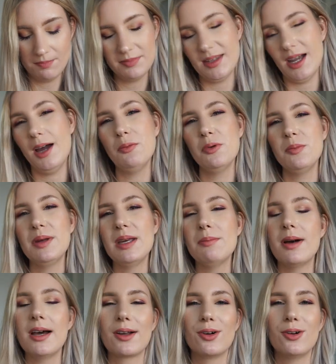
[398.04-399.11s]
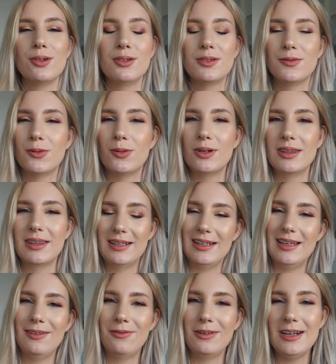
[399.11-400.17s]
that will be my goals for
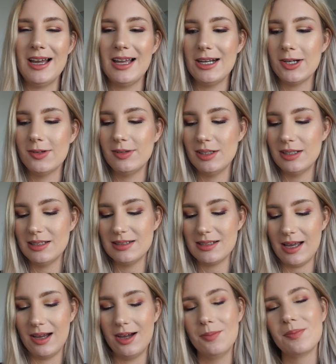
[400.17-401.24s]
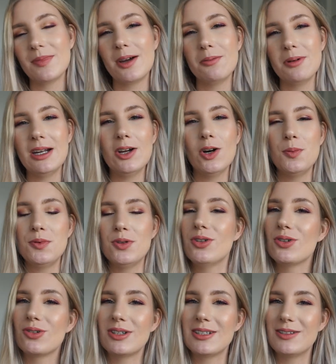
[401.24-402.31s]
the finale of this. I really hope you
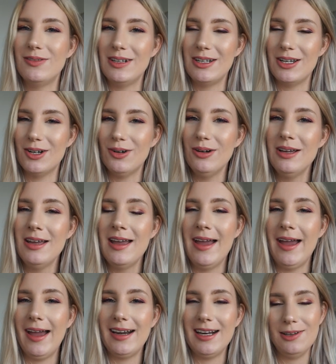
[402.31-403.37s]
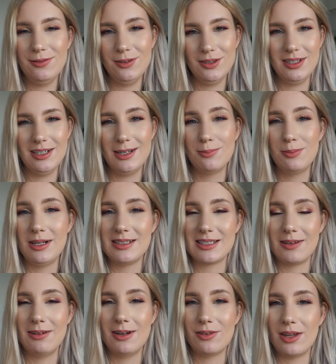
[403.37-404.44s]
enjoyed this video. And if you did, please
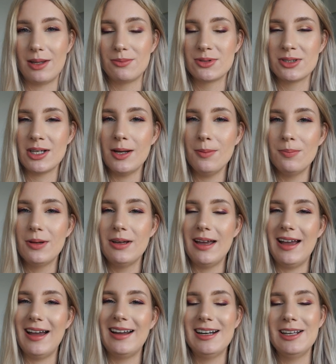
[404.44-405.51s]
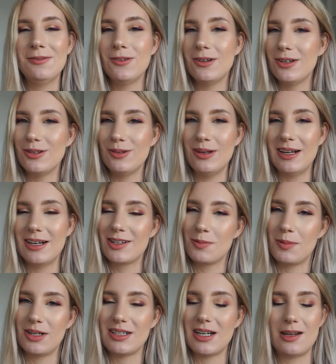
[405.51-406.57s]
give it a thumbs up. And if you're new here to
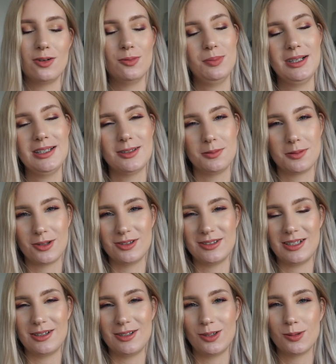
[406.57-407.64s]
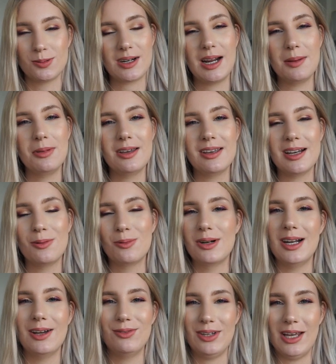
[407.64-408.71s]
my channel, please consider subscribing. I would
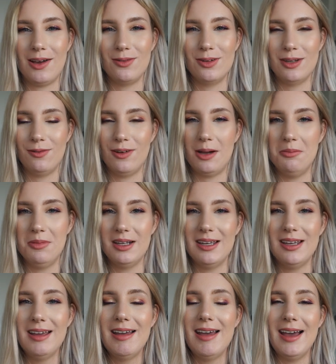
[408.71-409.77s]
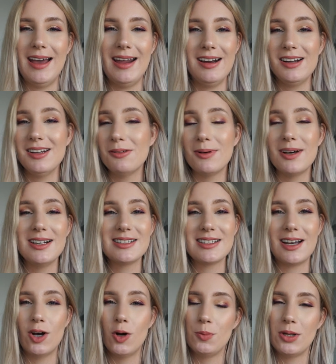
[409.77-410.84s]
love to have you in the family. And otherwise,
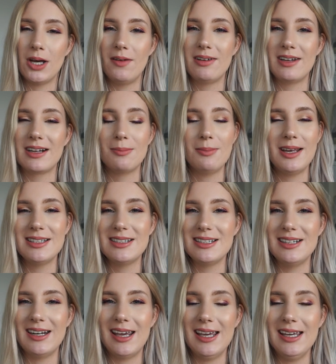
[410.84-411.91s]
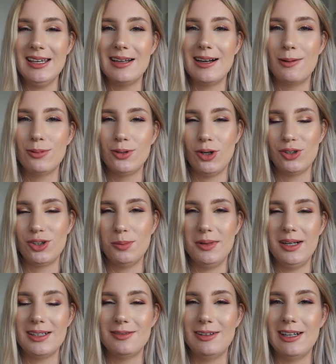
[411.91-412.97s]
I hope you're having an amazing day. And I will talk to you in
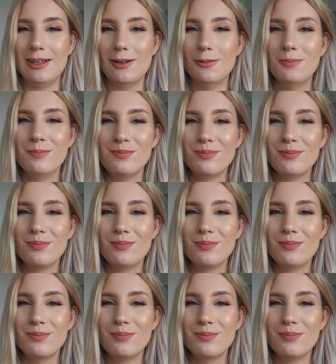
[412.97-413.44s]
my next video.